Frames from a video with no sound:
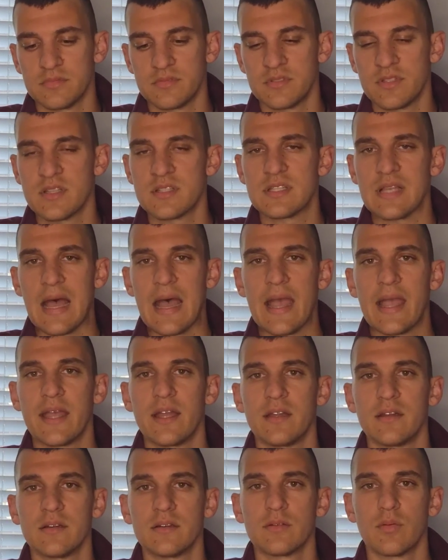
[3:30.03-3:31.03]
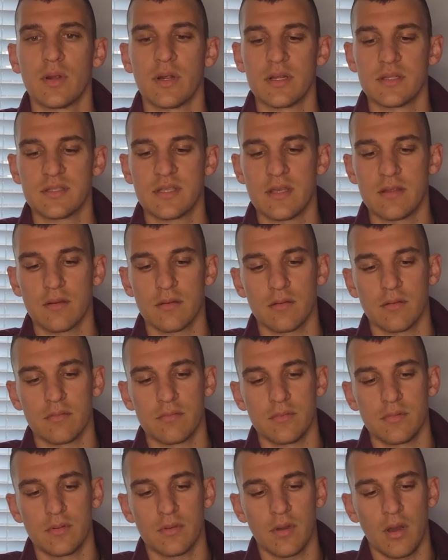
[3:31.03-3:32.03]
designed where it's either,
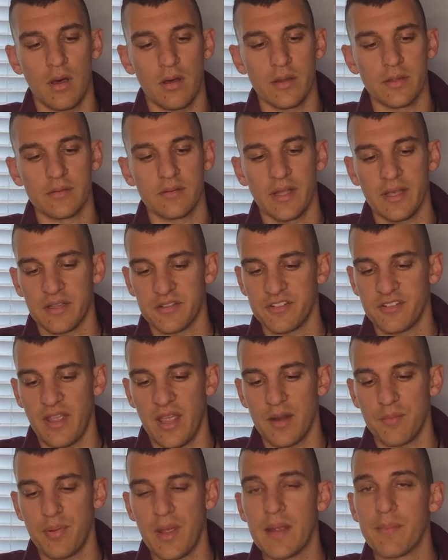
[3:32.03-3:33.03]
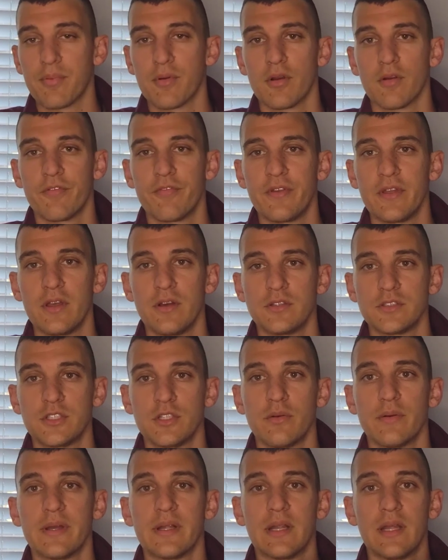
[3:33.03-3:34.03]
call it like sandpaper feel
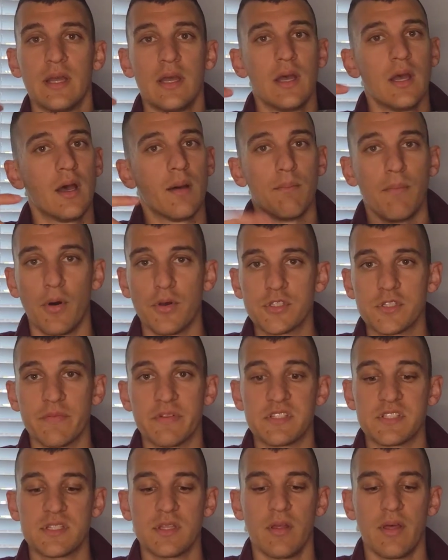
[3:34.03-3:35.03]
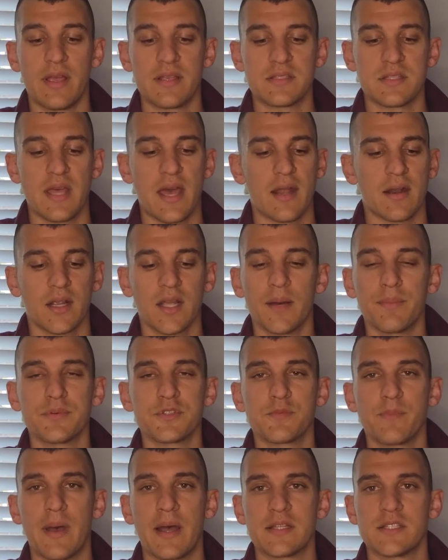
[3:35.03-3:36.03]
to it. Most of it still has that. A couple
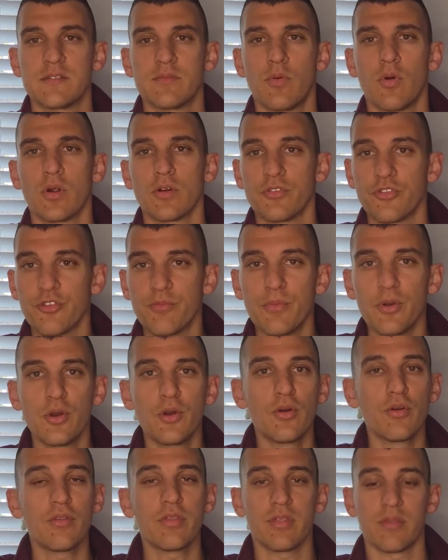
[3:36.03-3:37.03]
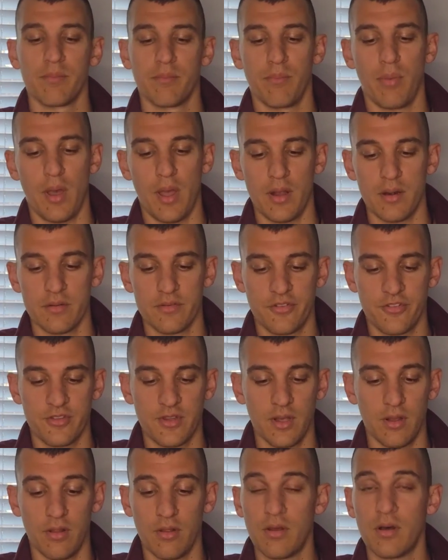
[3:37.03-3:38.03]
spots have worn smooth, but
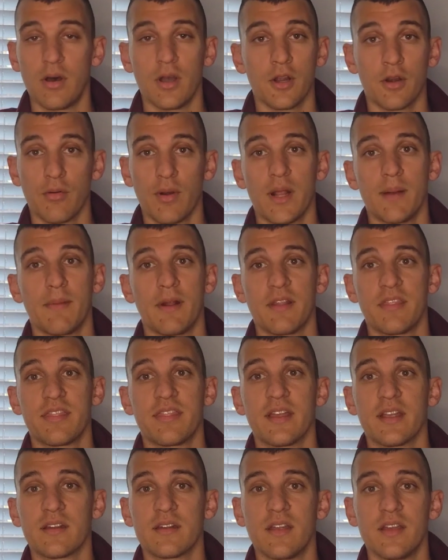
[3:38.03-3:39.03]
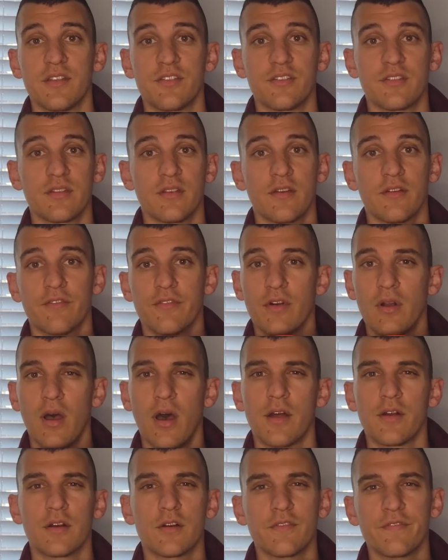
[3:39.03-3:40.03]
still a great amount of thickness for
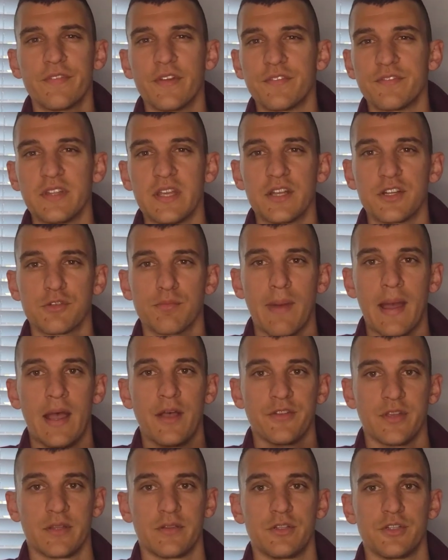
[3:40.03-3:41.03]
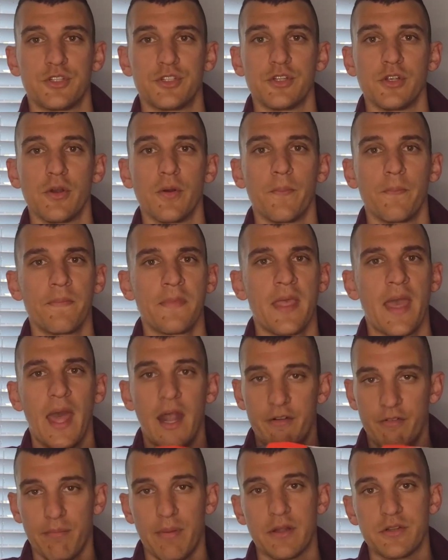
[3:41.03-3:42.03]
150-ish miles on this shoe. Had
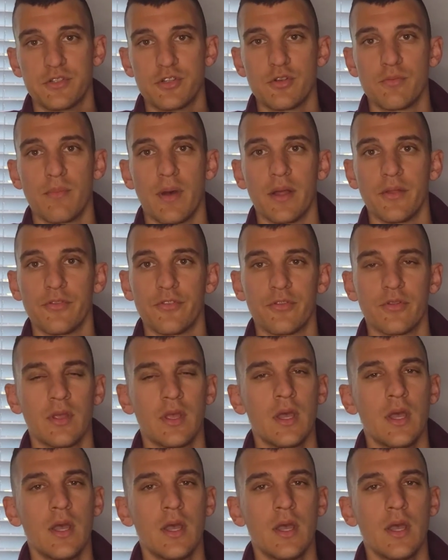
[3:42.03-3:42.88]
it for about 2 months.